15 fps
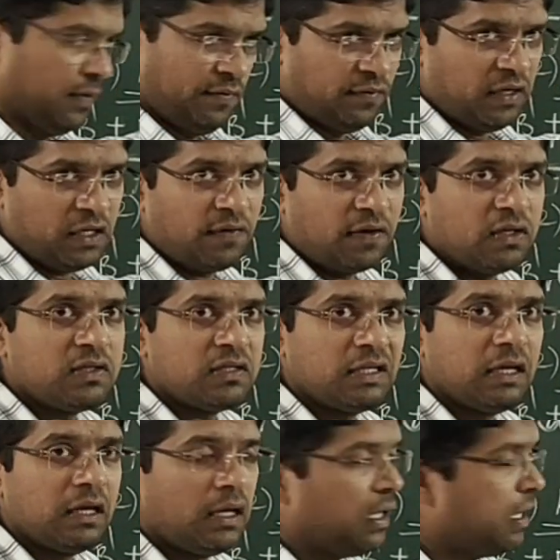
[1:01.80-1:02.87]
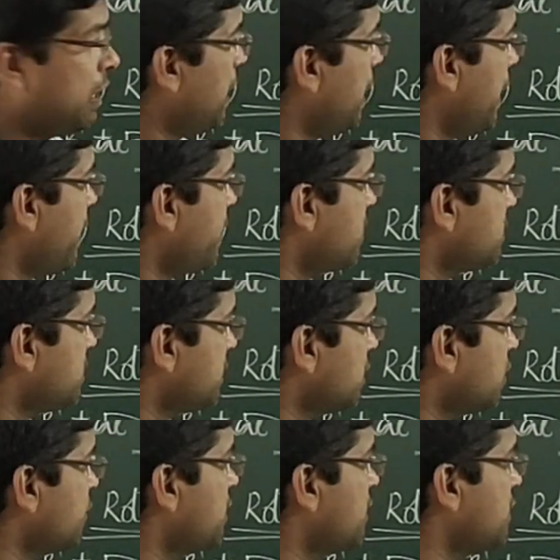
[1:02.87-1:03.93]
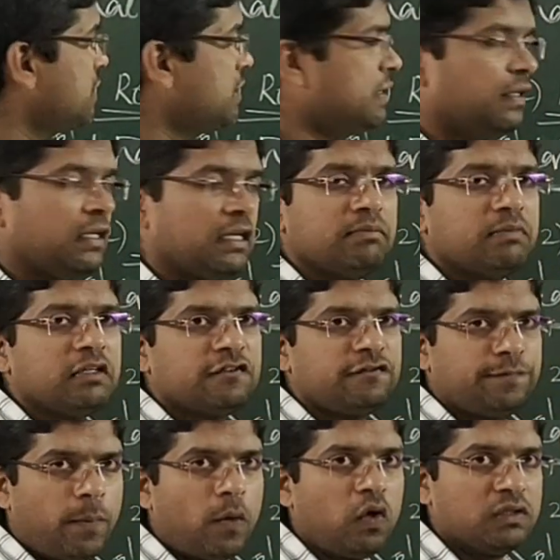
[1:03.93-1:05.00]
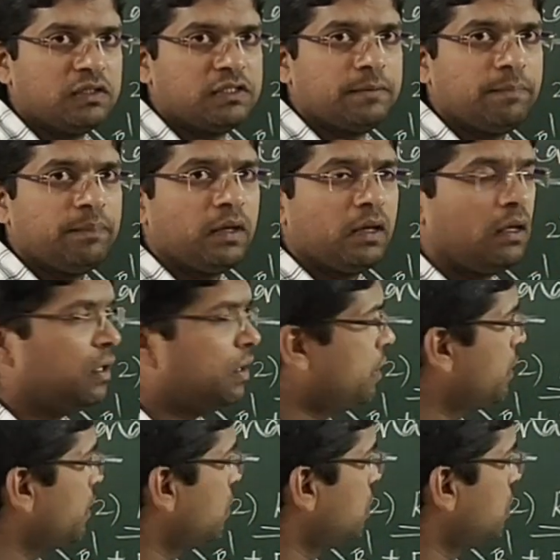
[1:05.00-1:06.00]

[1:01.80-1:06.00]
frequency and second one is number of poles. You